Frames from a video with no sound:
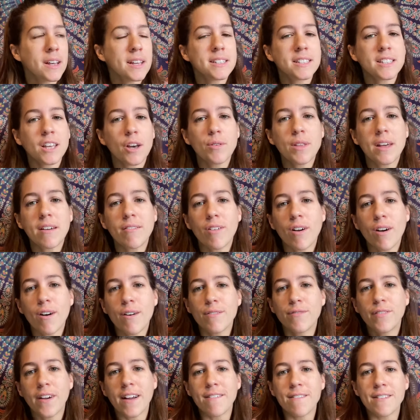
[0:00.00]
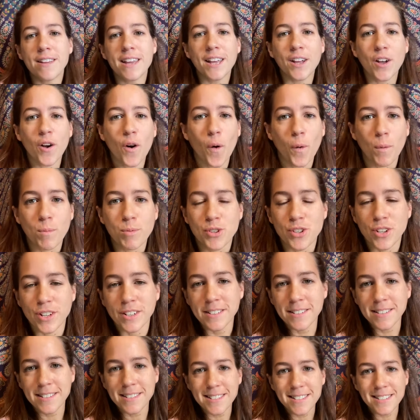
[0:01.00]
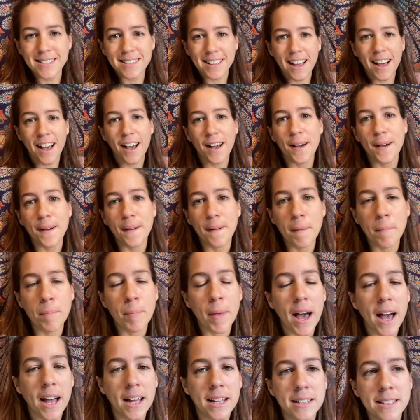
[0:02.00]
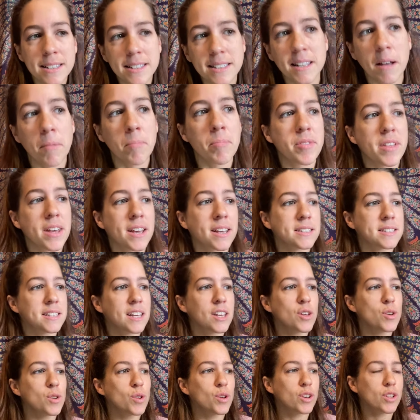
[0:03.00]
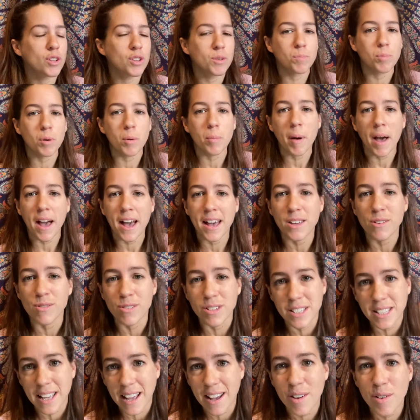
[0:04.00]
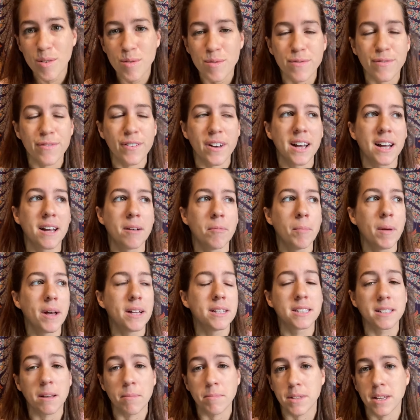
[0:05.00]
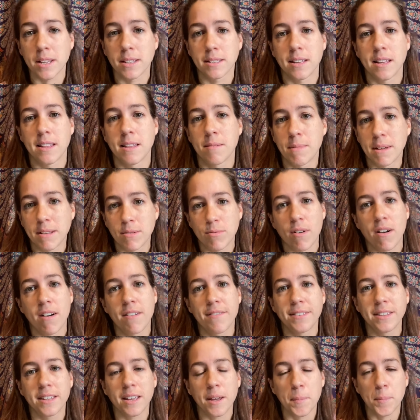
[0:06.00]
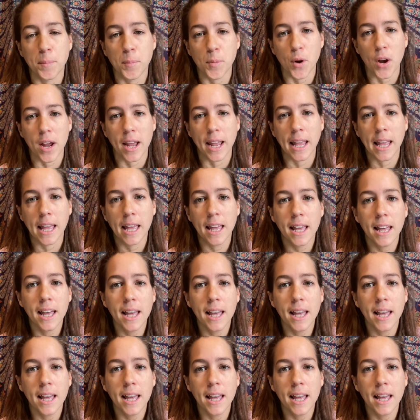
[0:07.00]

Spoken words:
So there are varying options and some things that you can prepare yourself and some things that the midwives can bring.